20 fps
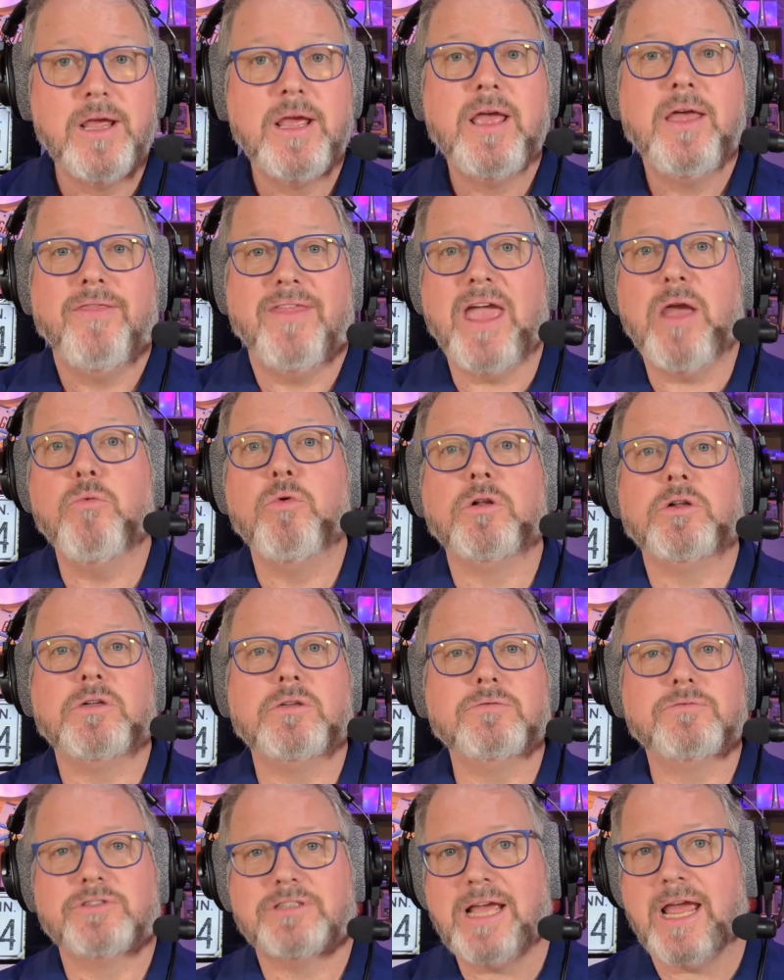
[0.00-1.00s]
They
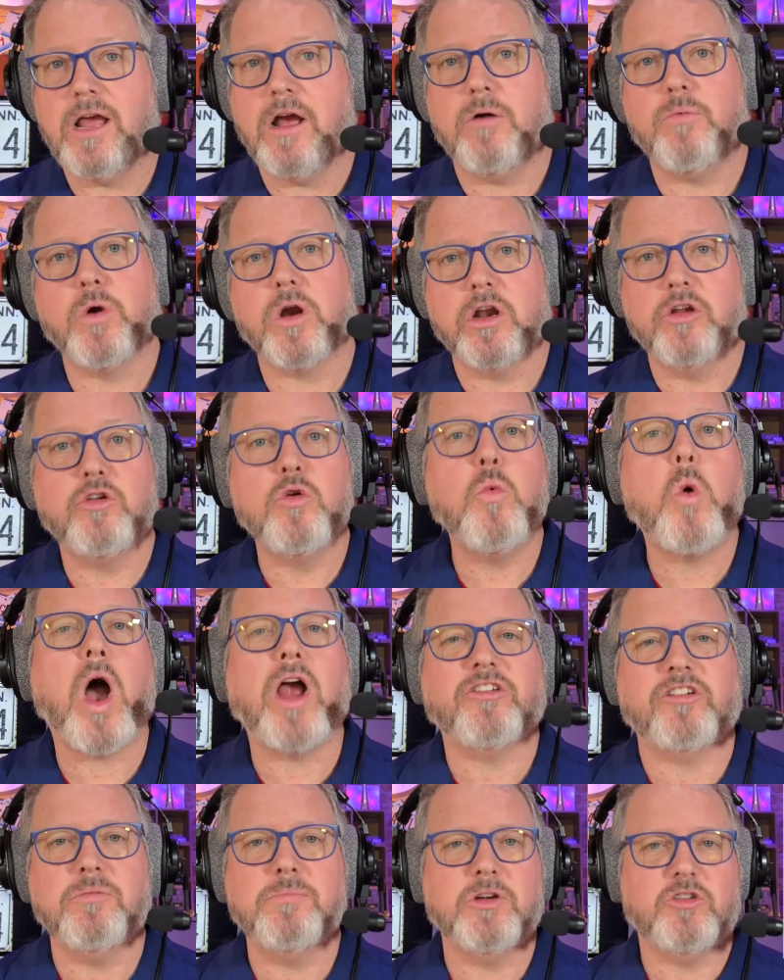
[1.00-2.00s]
will say, oh, we're going to do
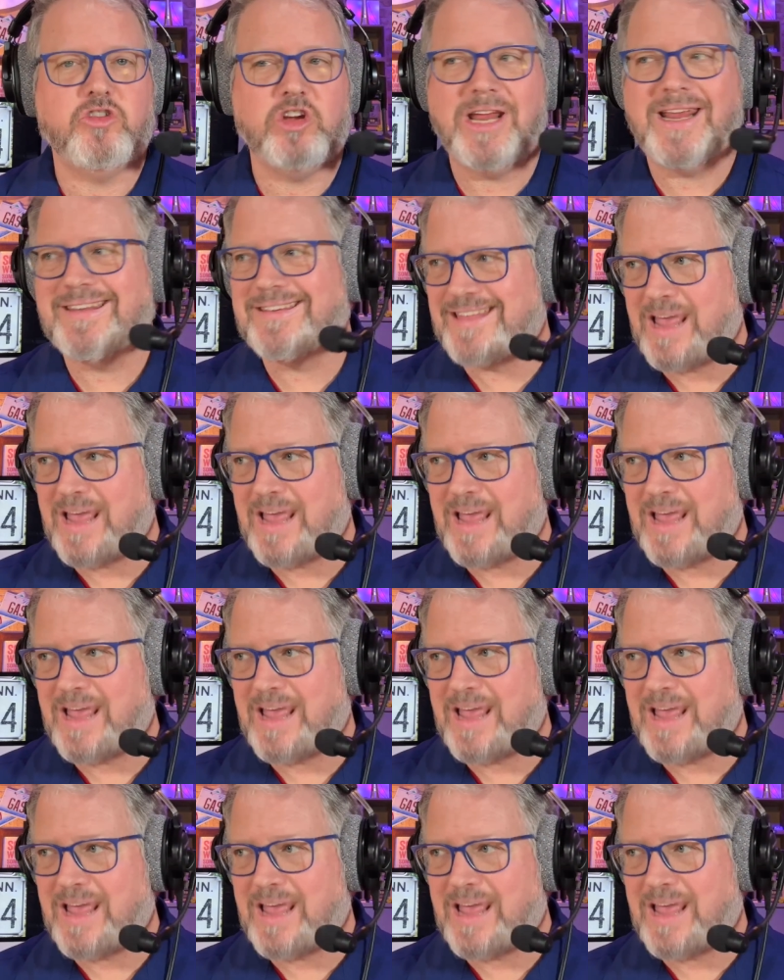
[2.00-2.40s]
washing machines.